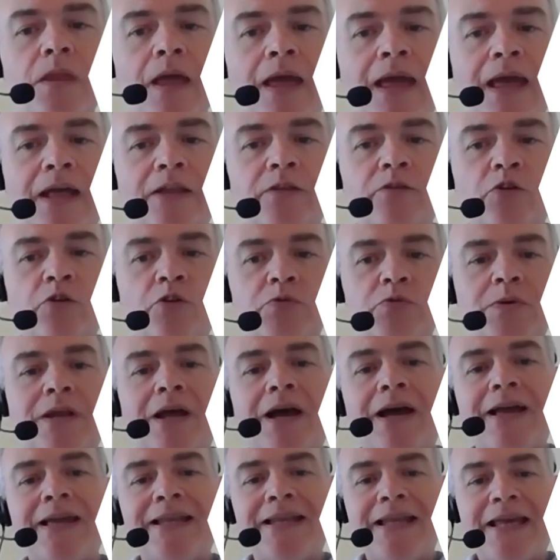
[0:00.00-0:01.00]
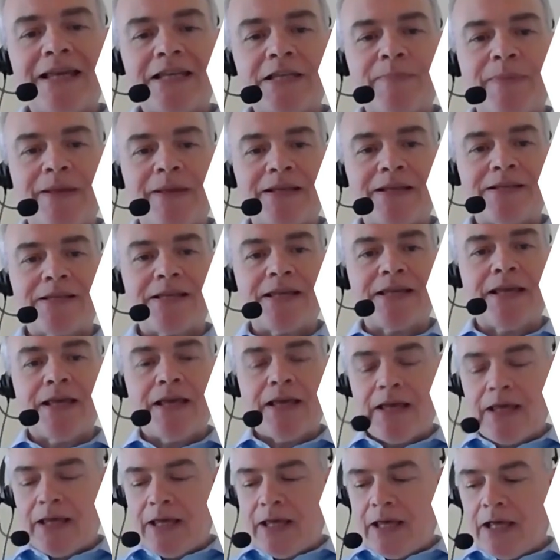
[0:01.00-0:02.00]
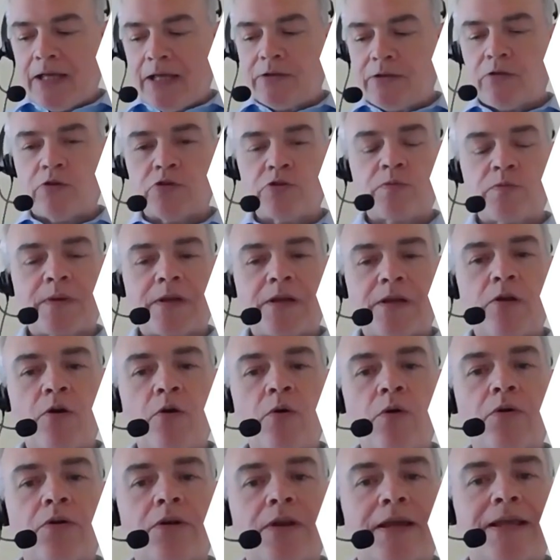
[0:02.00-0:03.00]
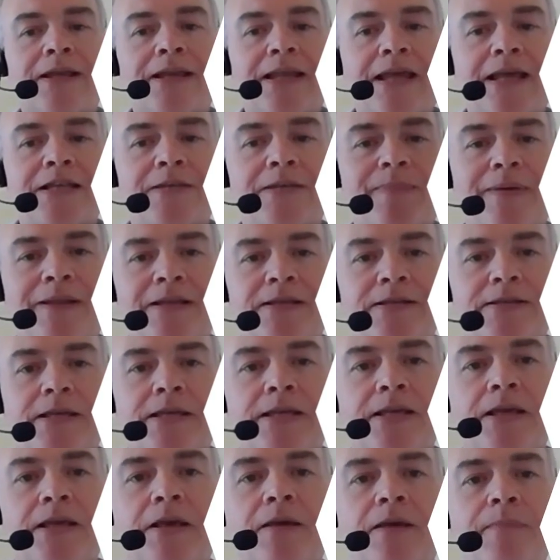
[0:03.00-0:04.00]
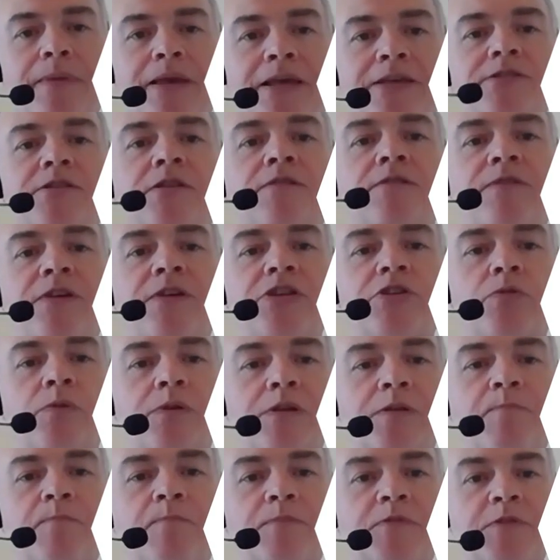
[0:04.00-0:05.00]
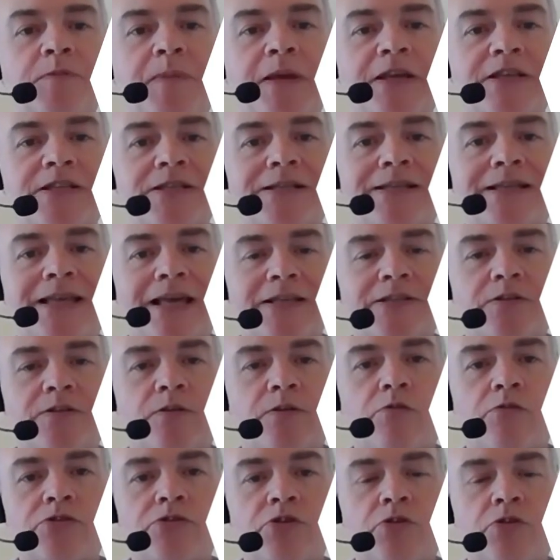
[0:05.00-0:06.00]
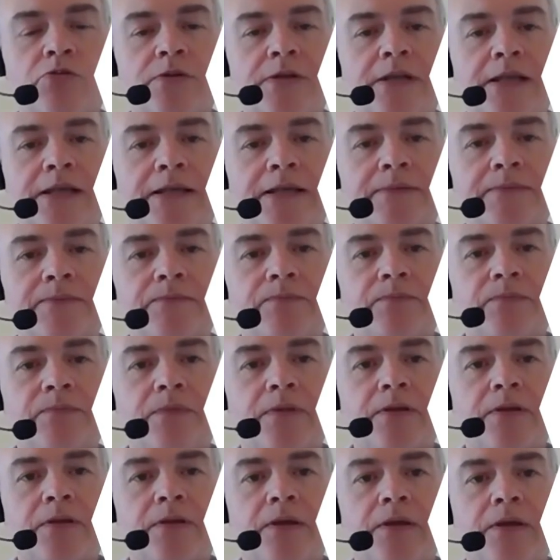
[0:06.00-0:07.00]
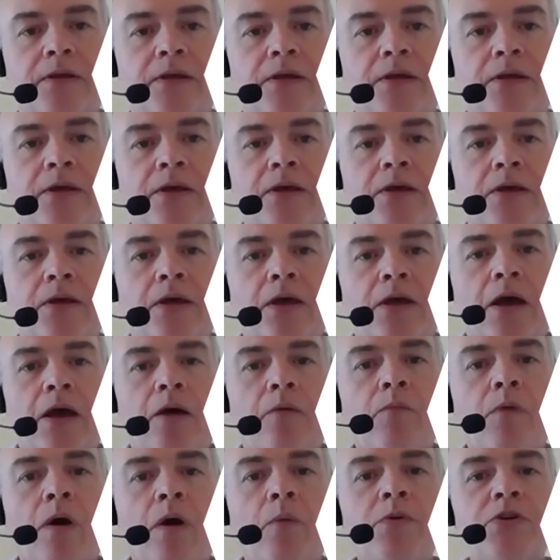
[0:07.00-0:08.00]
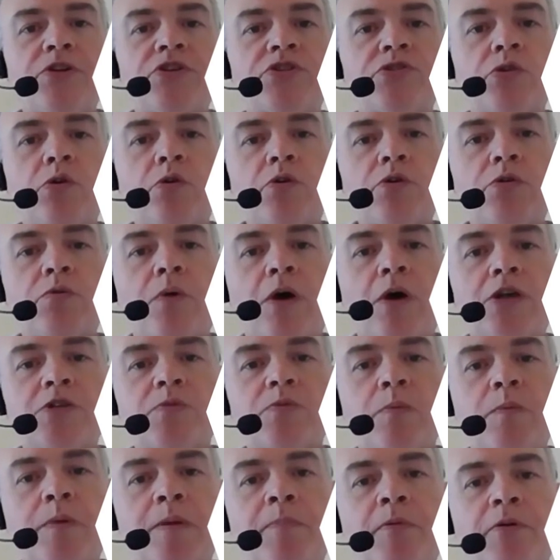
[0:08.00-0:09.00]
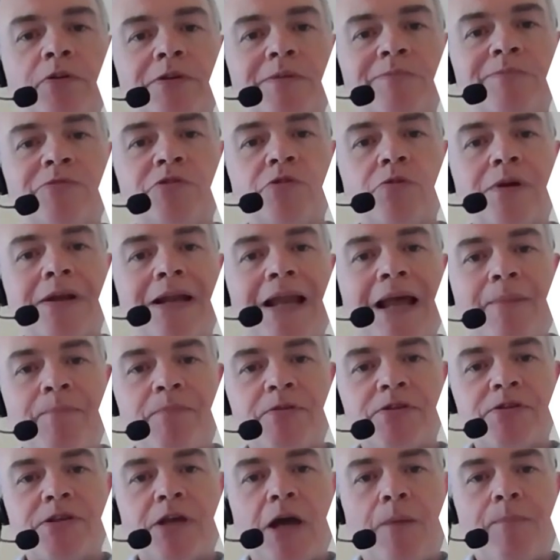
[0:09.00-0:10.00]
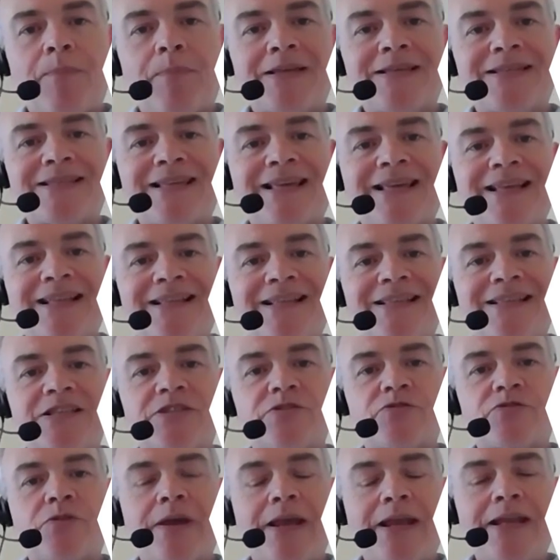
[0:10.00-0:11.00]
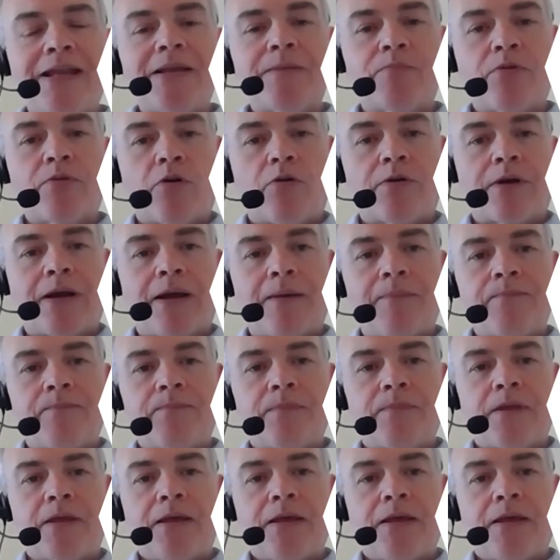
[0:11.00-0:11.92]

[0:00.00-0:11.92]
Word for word: Uh, those with high innate ability and those with lower innate ability based on visual spatial test scores only. And what we showed was when we put them through a laparoscopic skills training program,